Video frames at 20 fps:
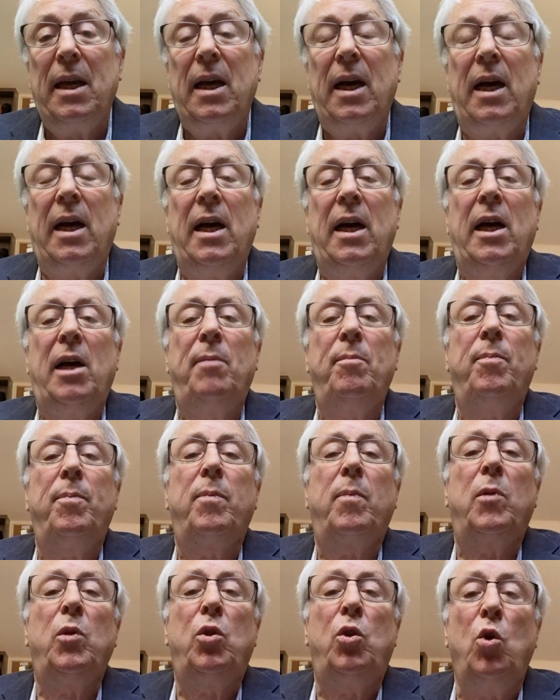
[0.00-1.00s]

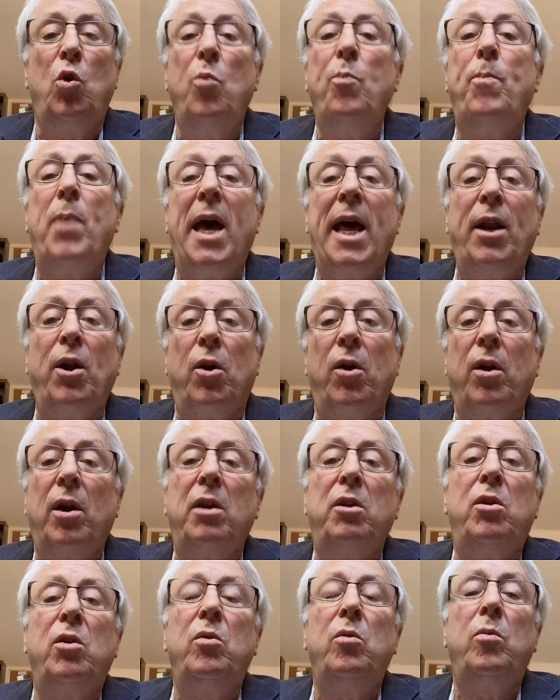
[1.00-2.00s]
do
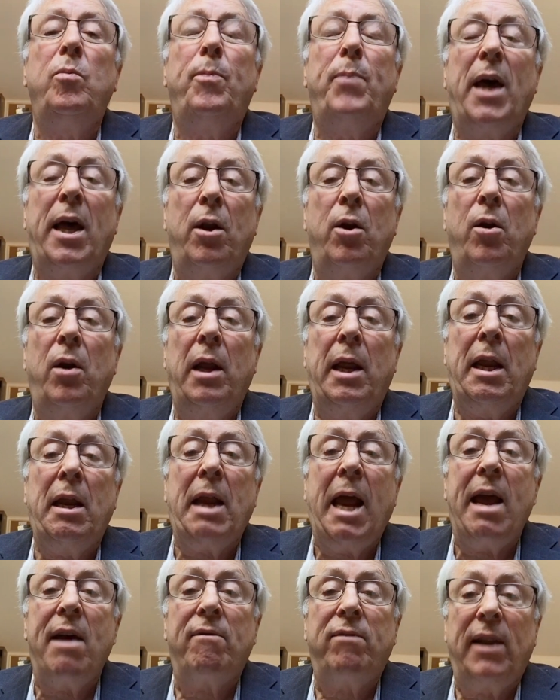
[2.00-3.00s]
better and
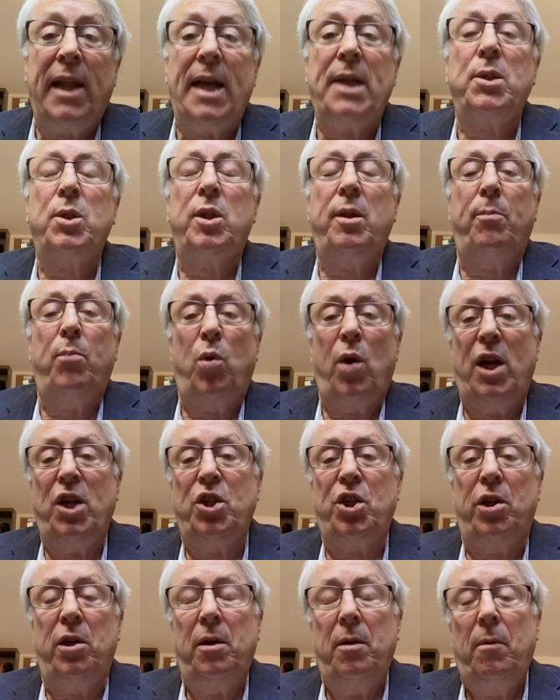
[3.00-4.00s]
have less
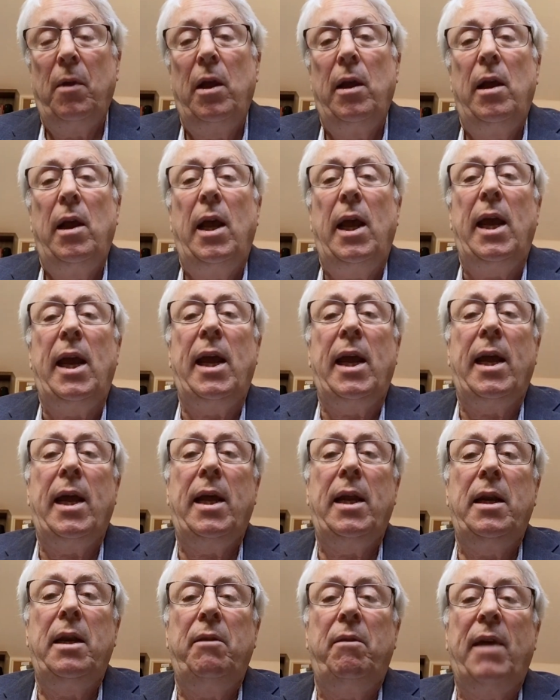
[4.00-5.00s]
depression.
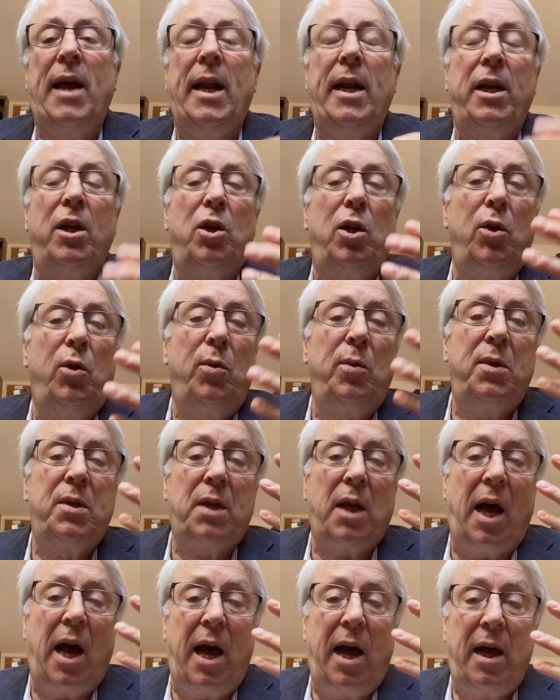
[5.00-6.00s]
And that
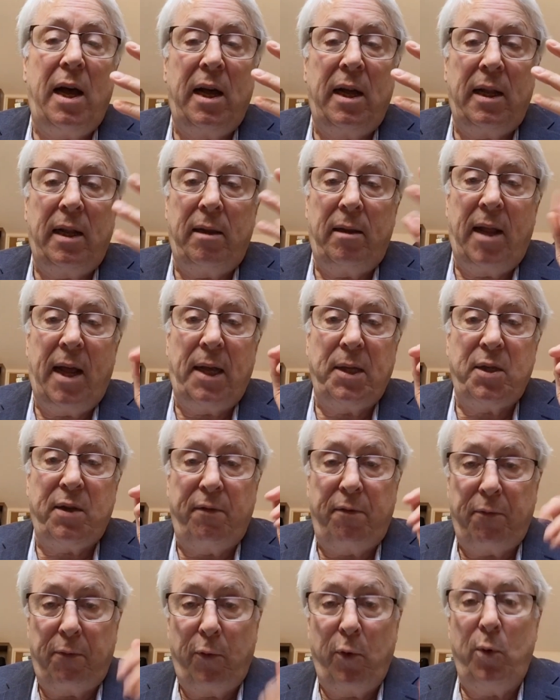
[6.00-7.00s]
includes lots
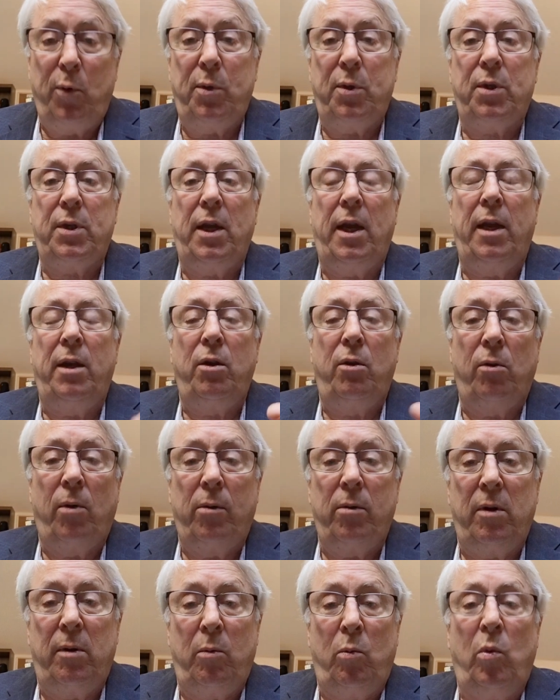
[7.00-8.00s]
of fruits
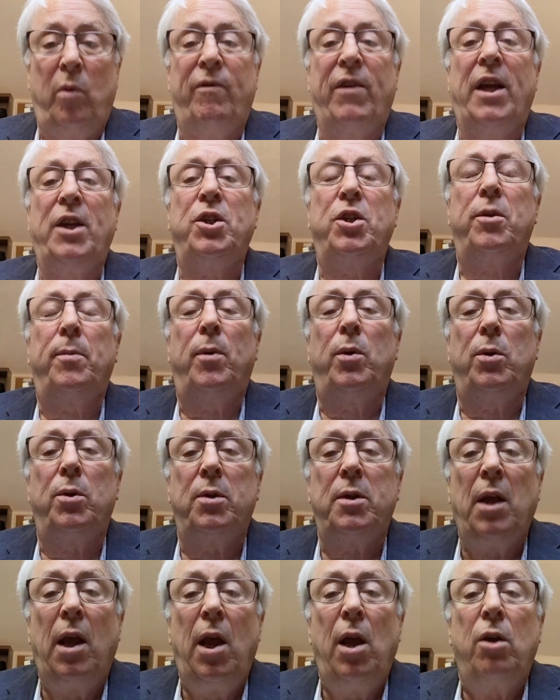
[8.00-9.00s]
and
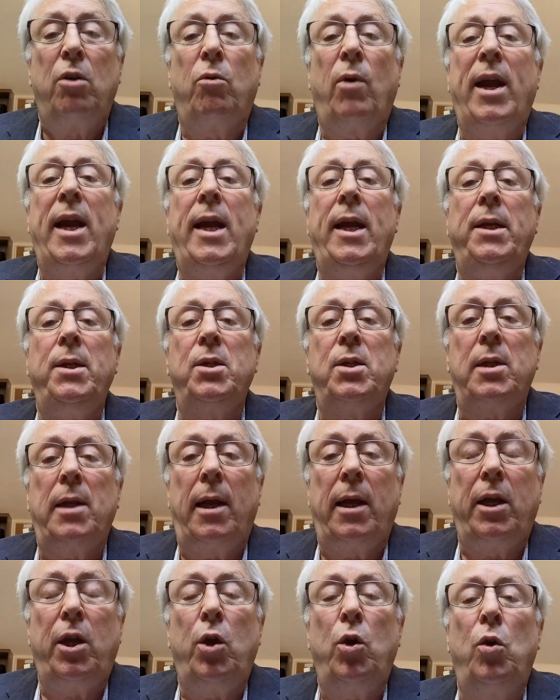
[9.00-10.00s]
vegetables, grains,
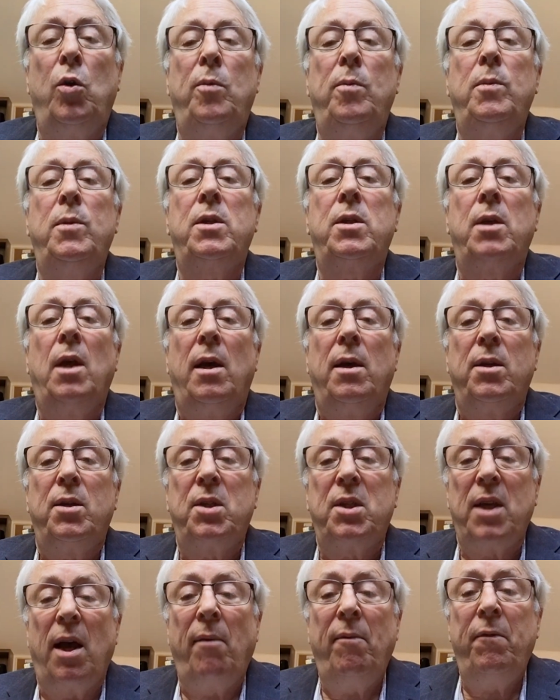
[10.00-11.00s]
legumes,
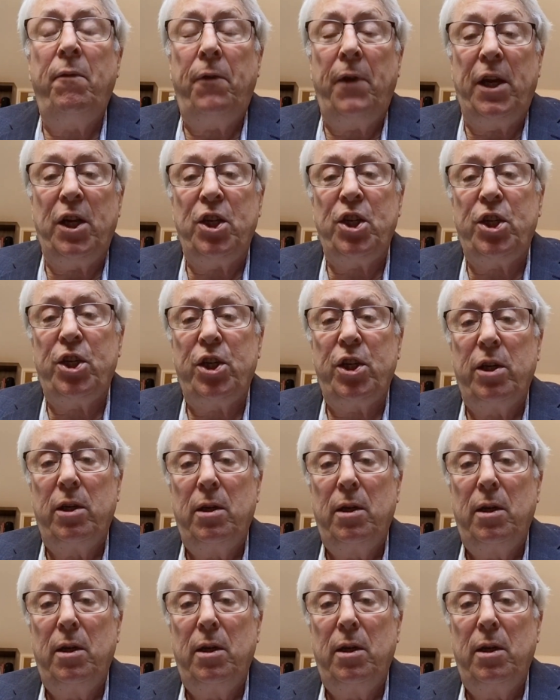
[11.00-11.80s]
some fish,